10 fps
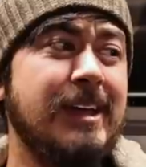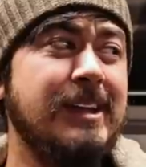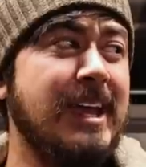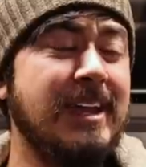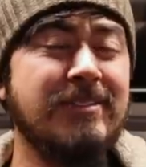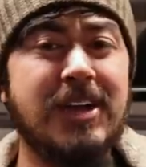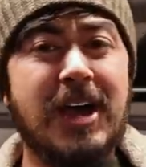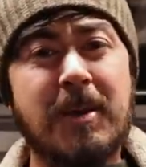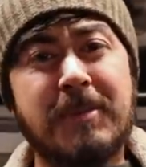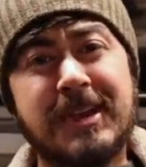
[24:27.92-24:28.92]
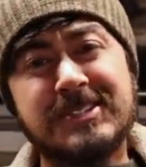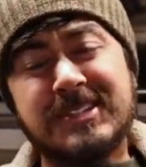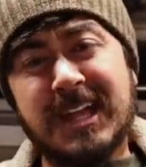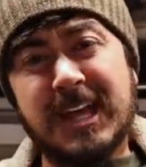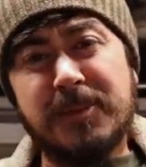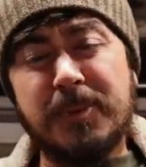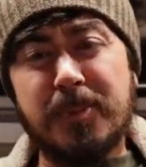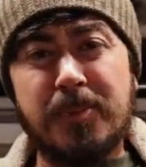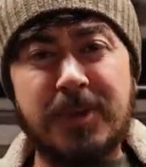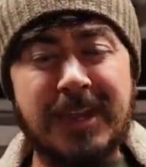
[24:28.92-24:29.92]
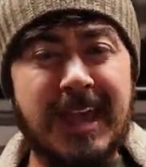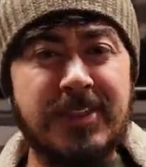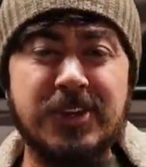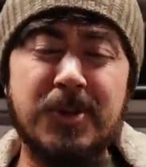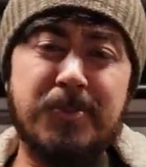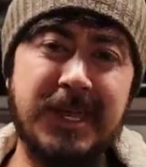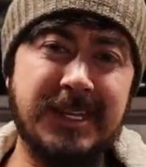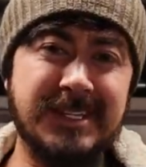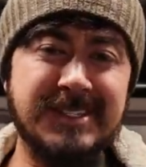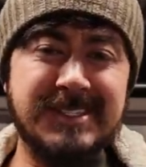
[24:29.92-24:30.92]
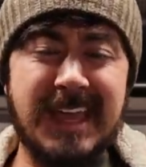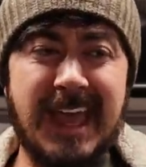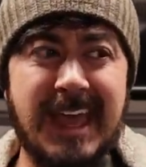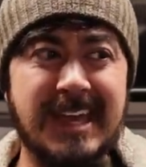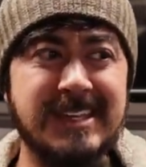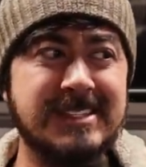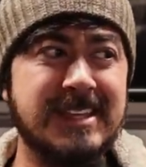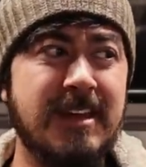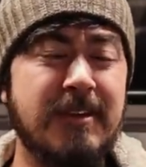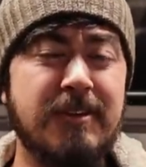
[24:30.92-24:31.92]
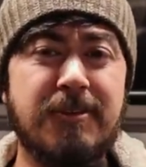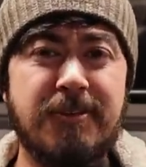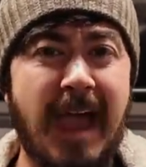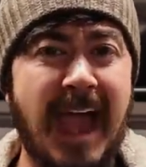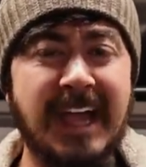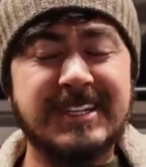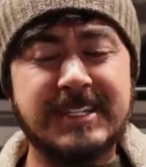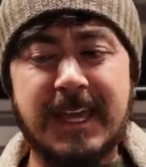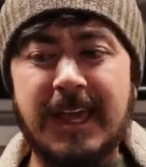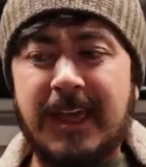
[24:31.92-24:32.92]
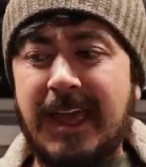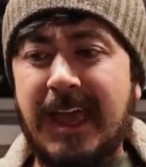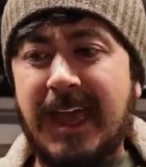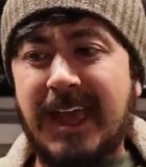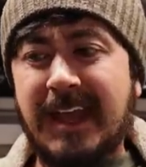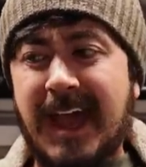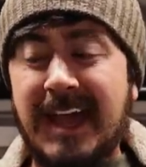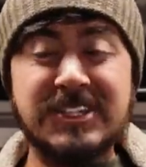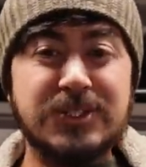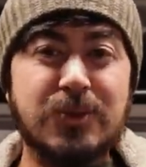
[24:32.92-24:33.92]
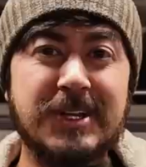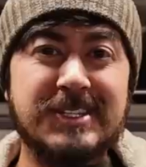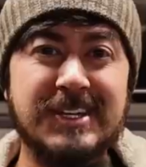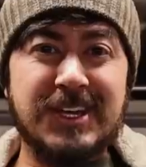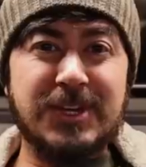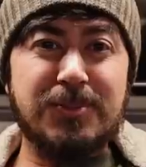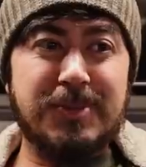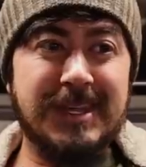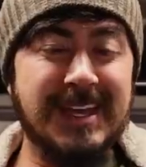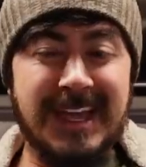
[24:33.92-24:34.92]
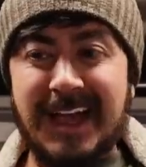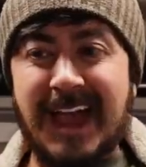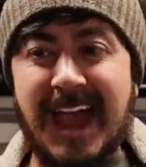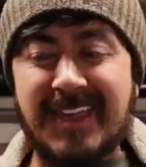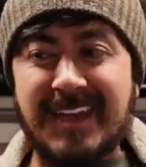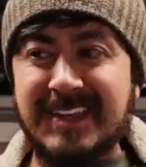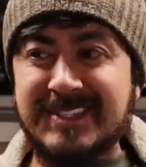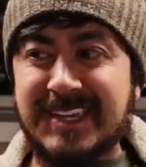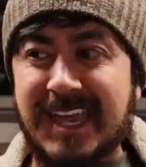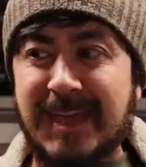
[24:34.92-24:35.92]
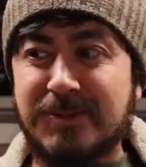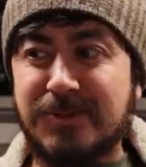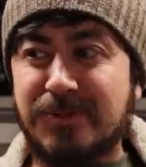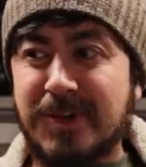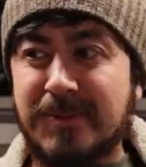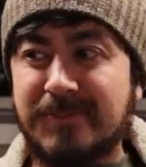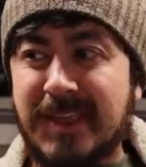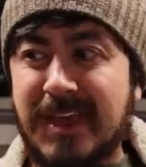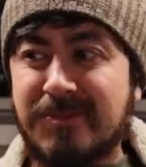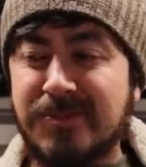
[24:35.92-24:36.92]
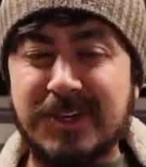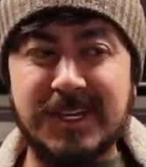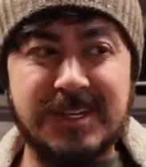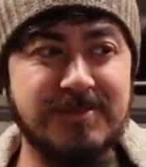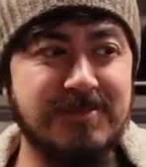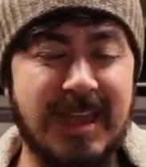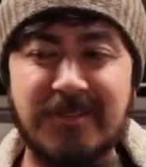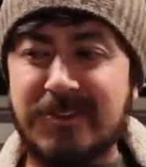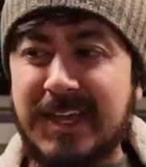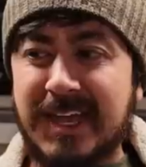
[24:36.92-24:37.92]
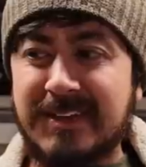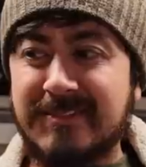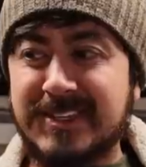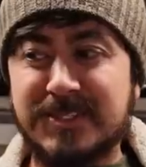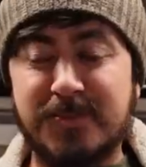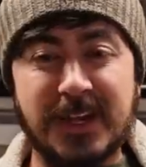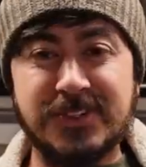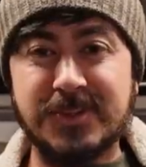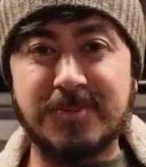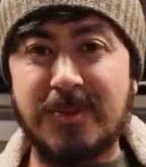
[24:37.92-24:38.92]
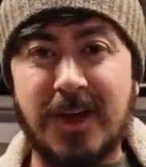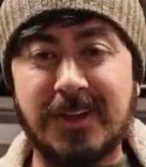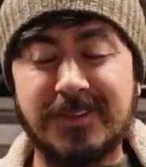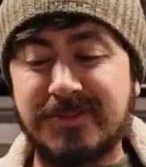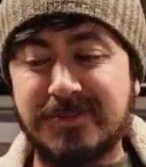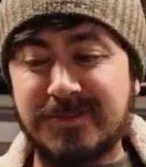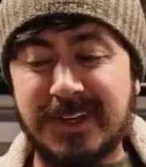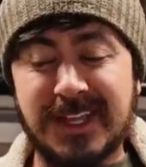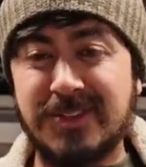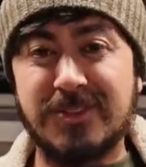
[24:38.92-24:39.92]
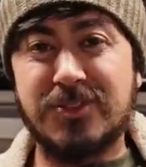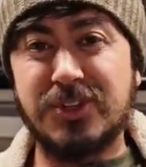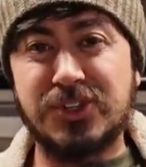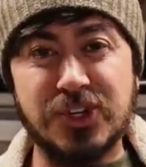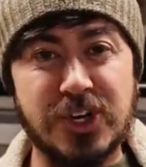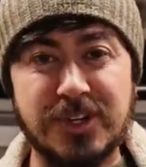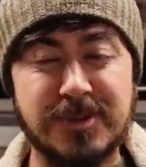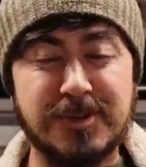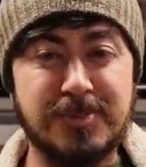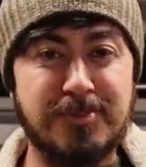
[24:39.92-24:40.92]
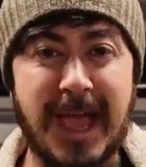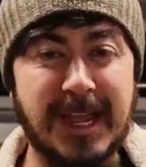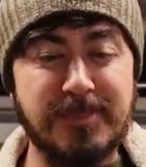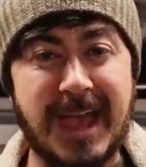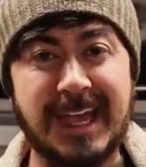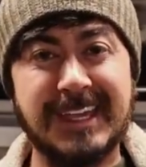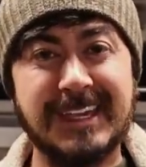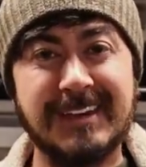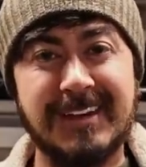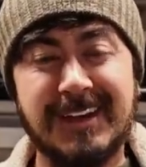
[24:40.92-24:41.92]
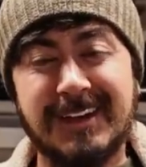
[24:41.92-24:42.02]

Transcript: negative comments and a lot of people putting out their opinions as fact. And I just want to tell you, being a guy that has camped from every end of the spectrum, on in the dirt, backpacking,